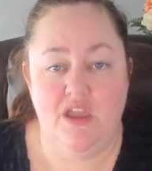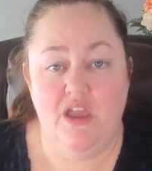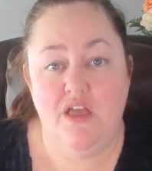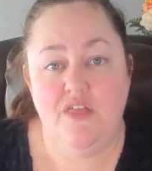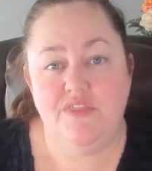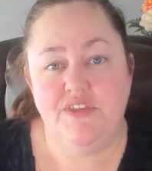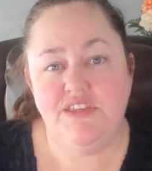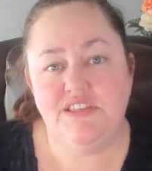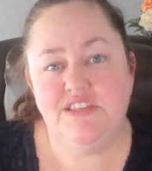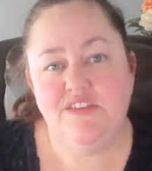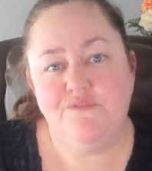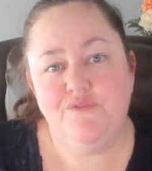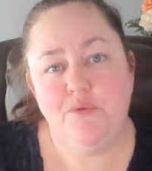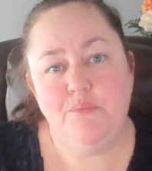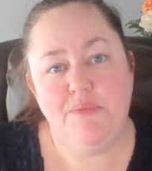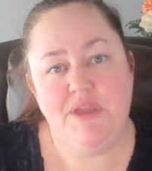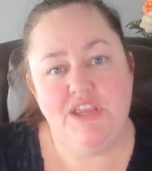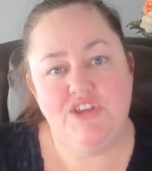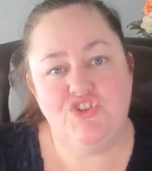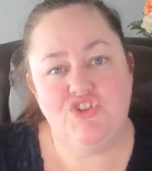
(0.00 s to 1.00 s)
This
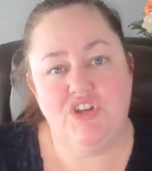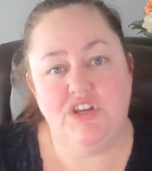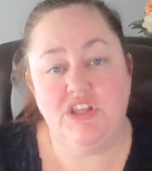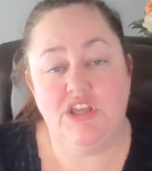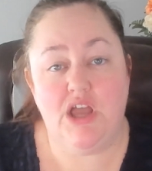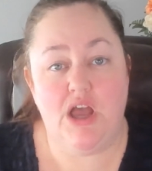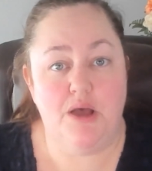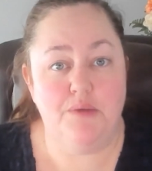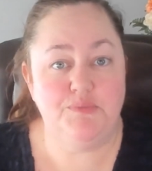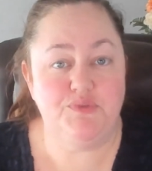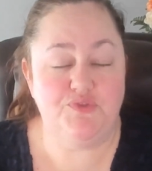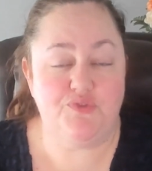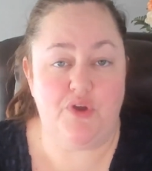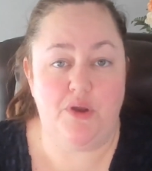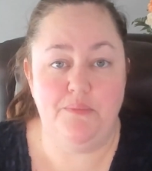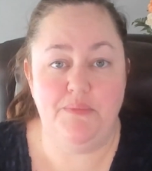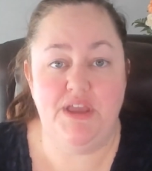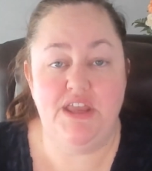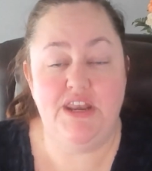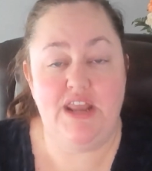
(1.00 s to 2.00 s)
information comes
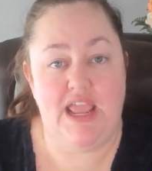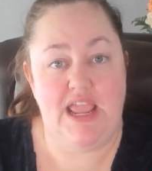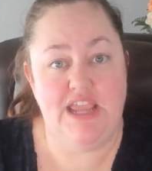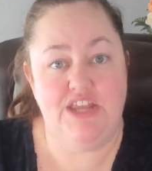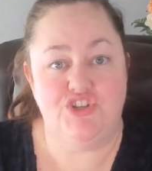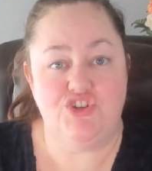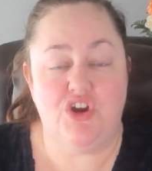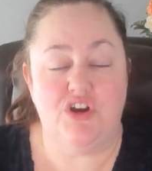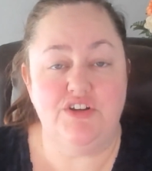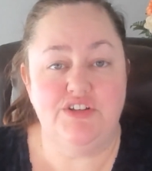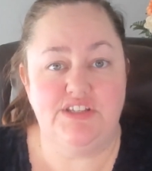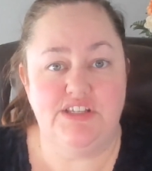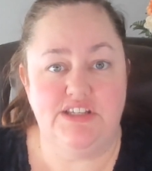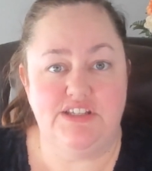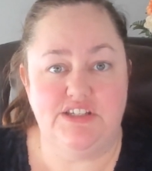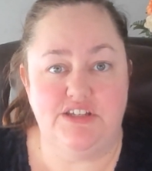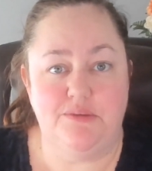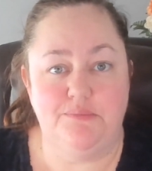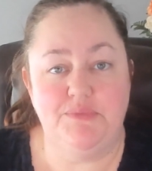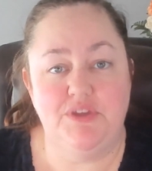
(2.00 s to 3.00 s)
from an H R
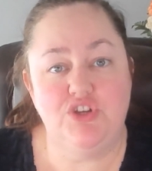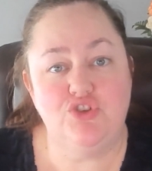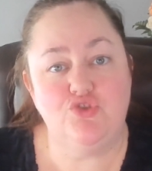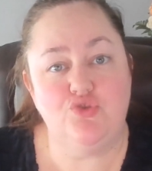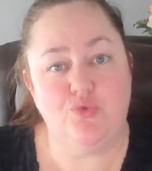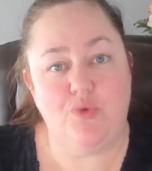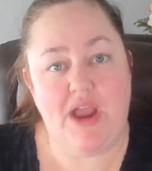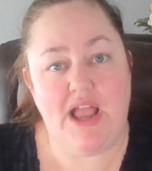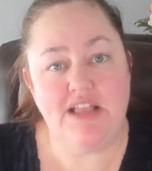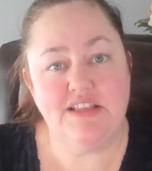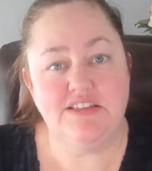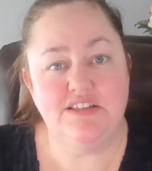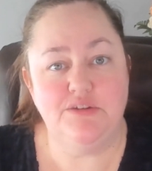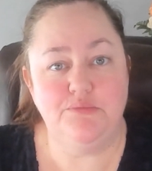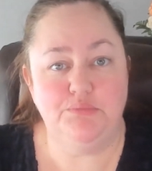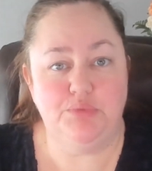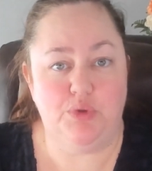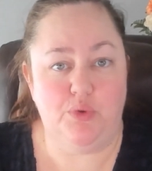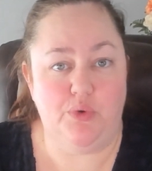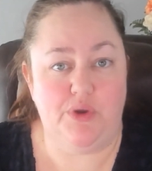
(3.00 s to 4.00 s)
system that tracks an
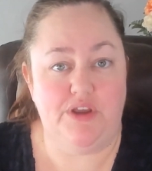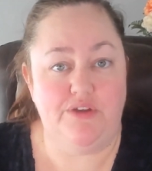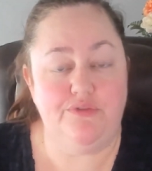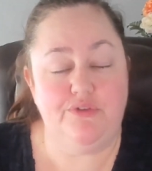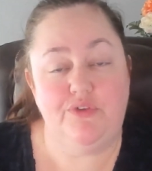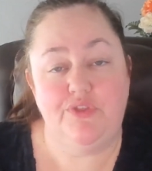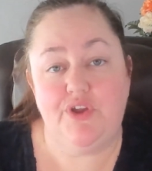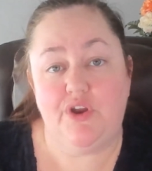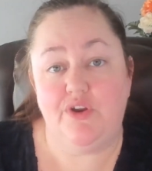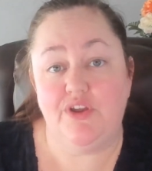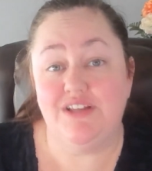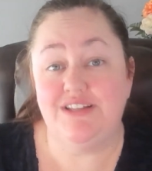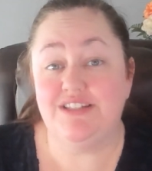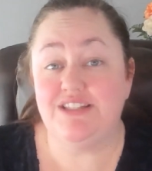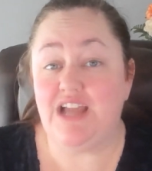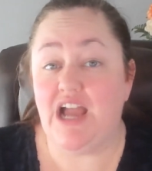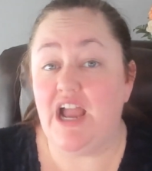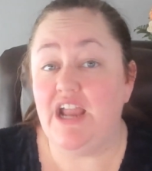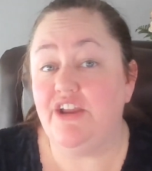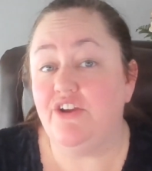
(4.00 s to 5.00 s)
employee for their
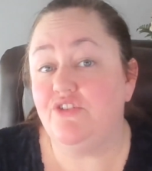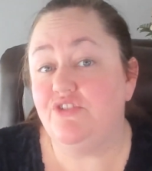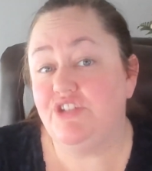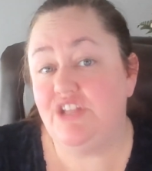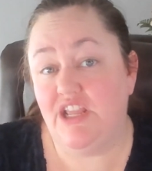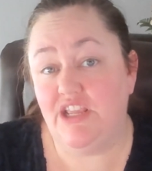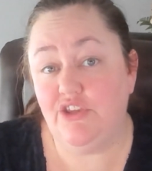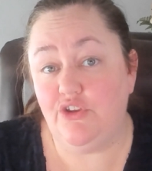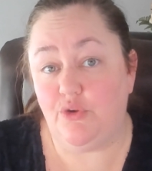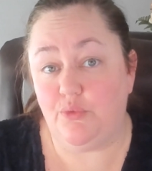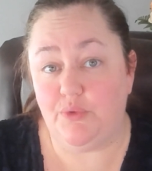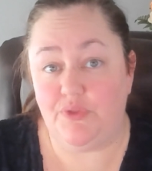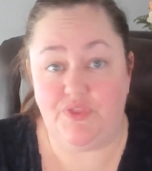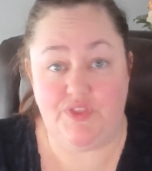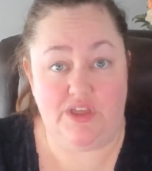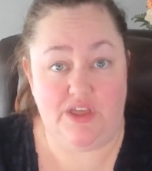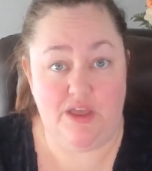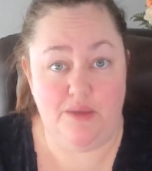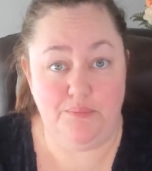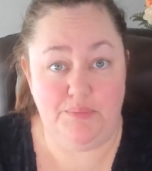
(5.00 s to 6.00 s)
entire tenure with the
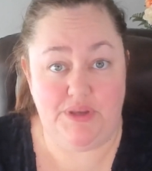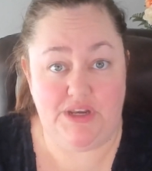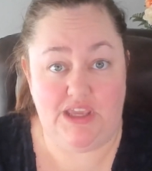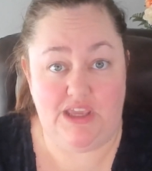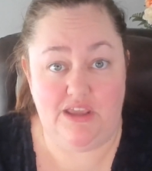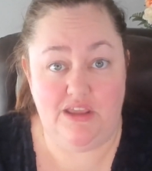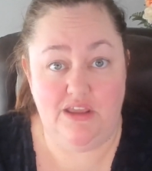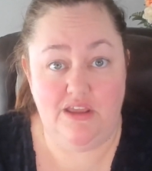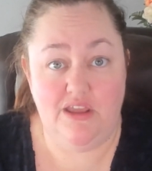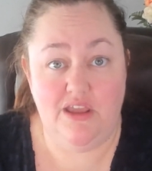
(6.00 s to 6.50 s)
company,